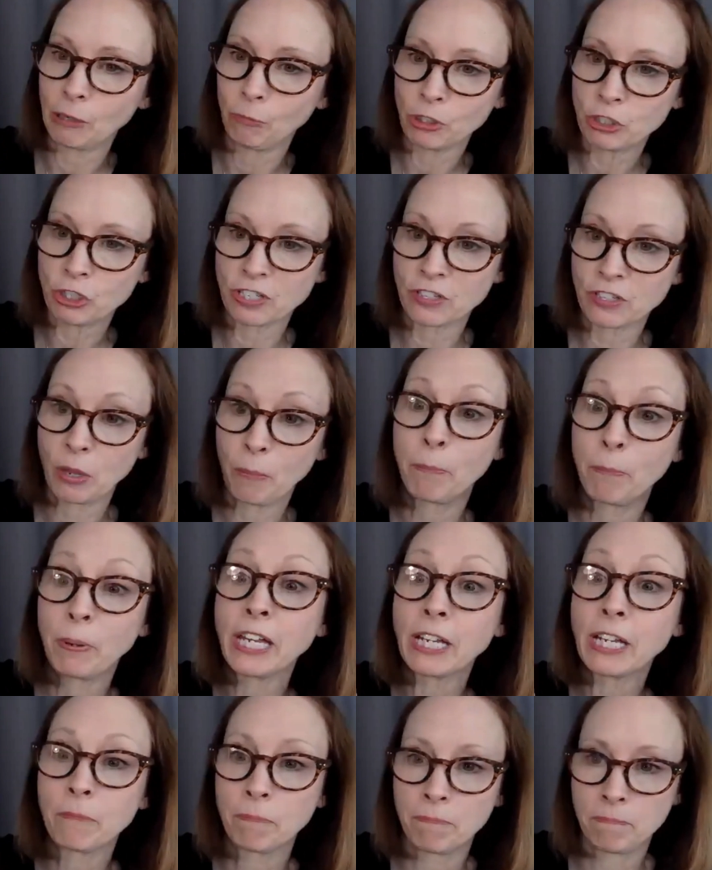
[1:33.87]
which is the
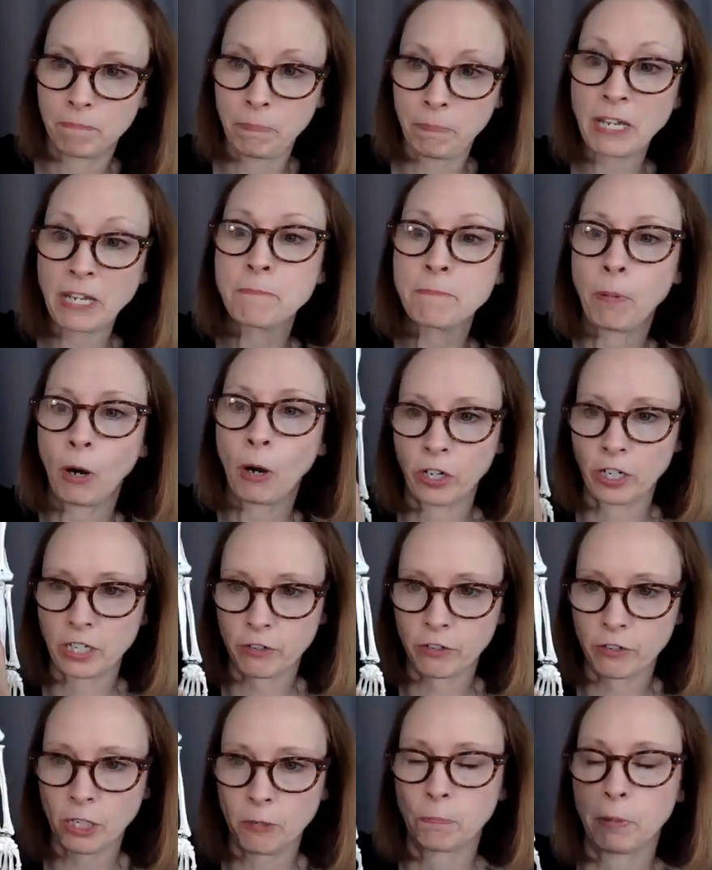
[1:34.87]
big part of your
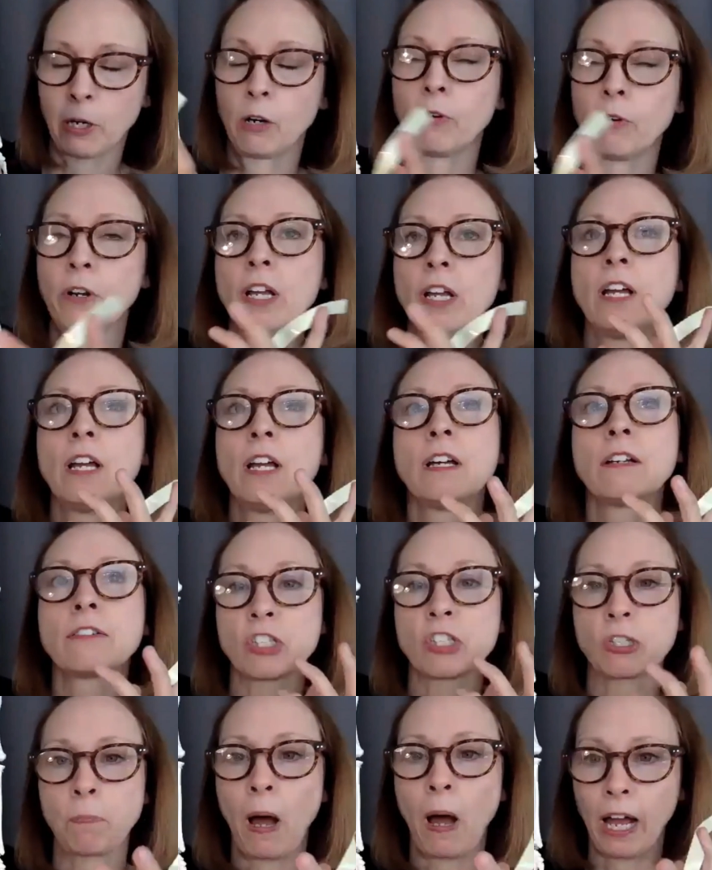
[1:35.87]
hip bone,
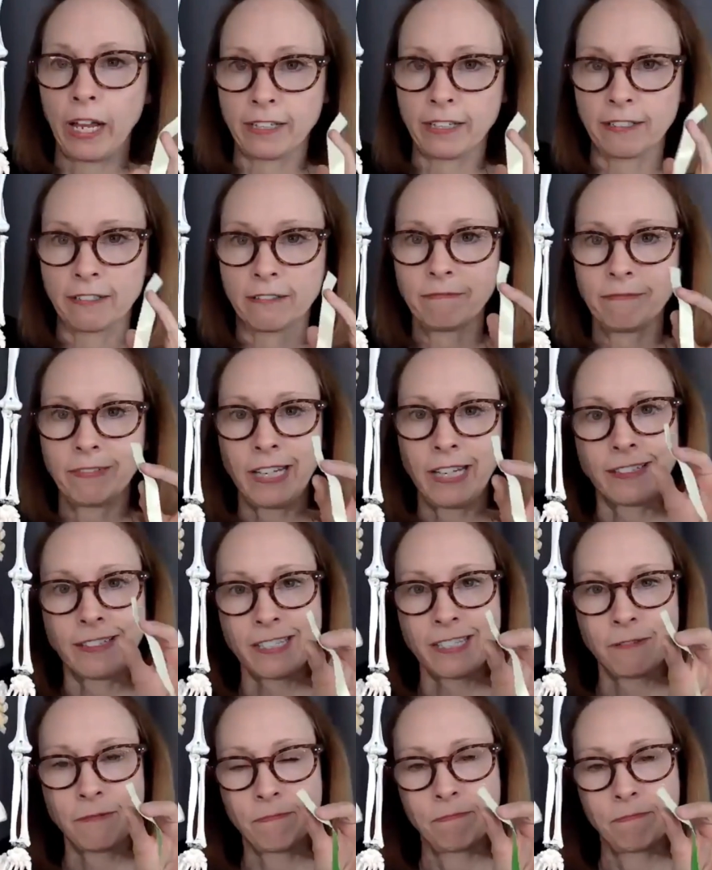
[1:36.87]
spine.
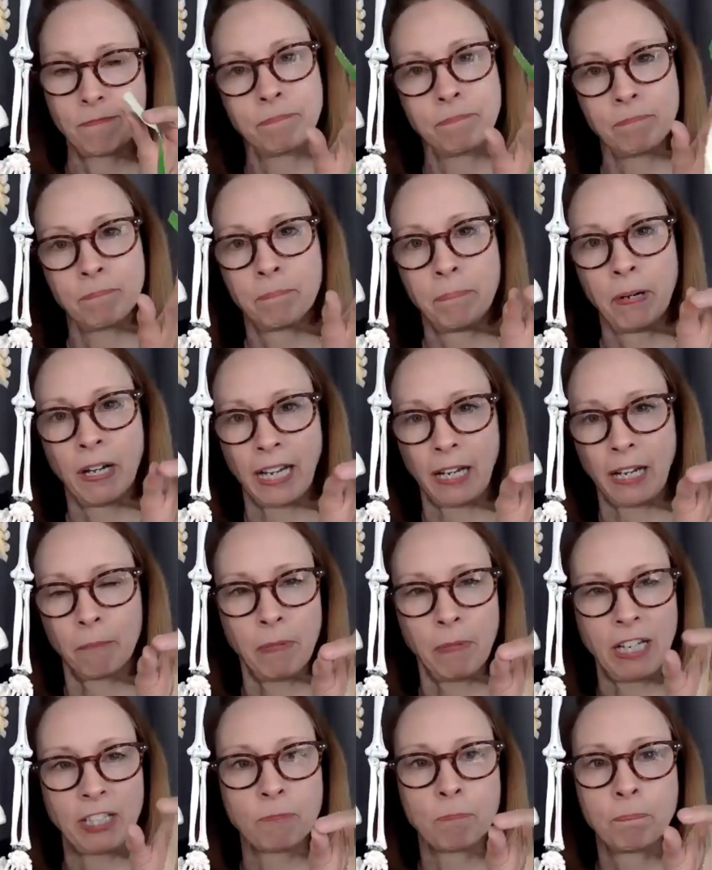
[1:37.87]
It's like a,
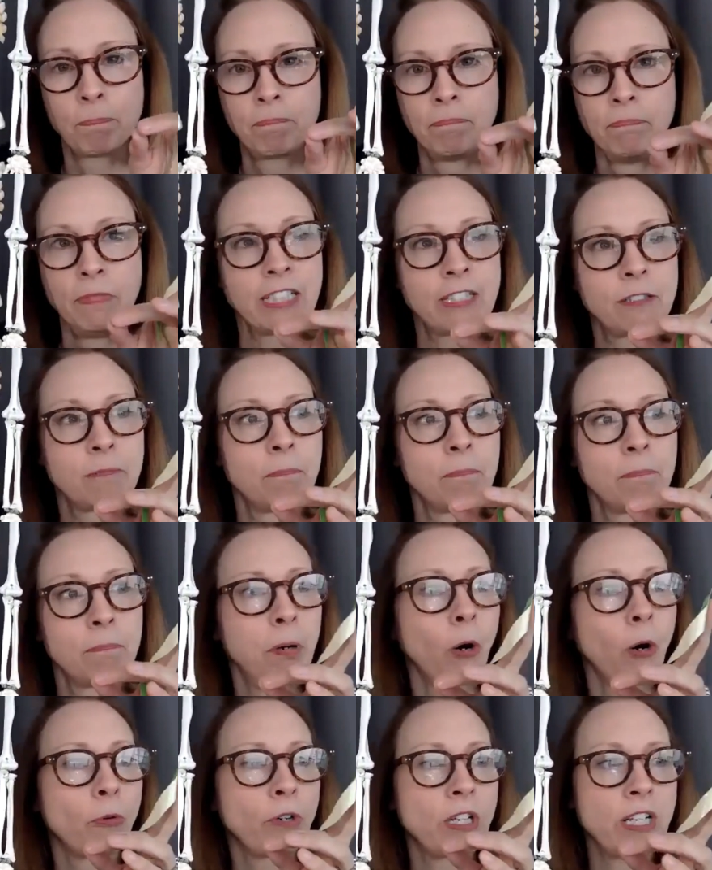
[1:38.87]
it's
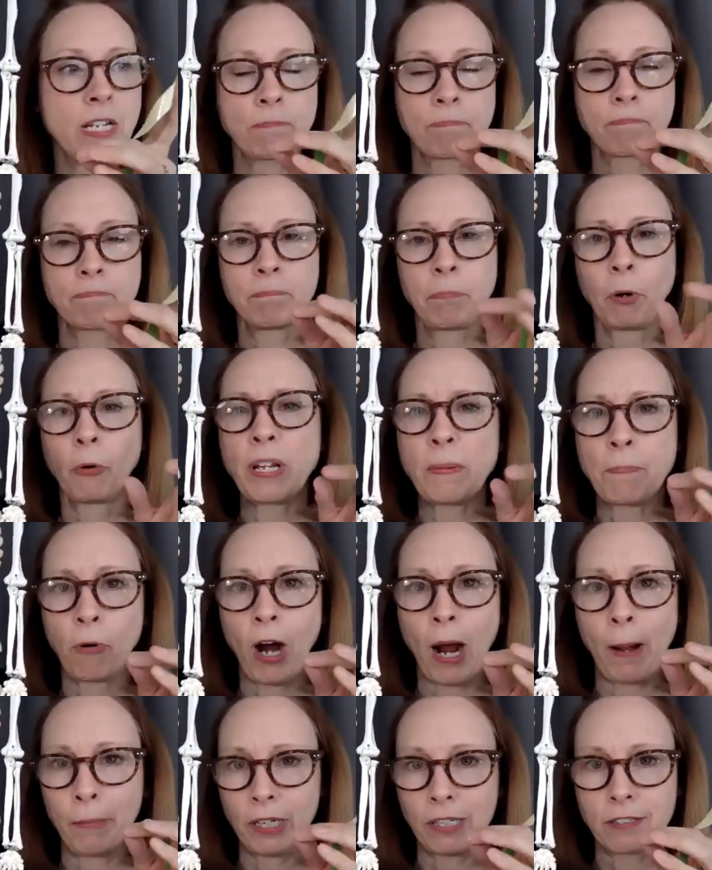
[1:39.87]
bony
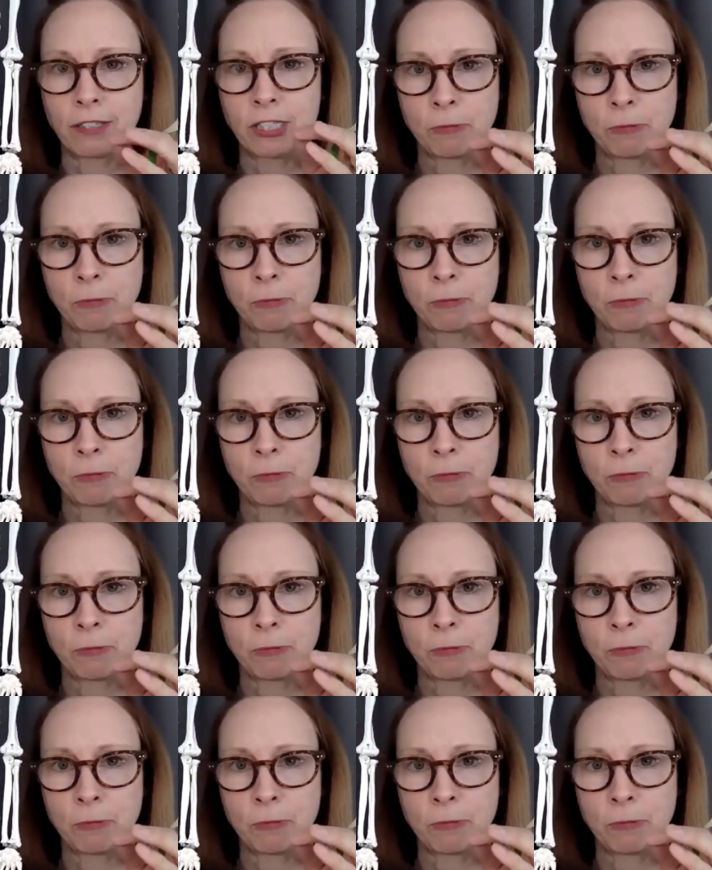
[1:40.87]
prominence.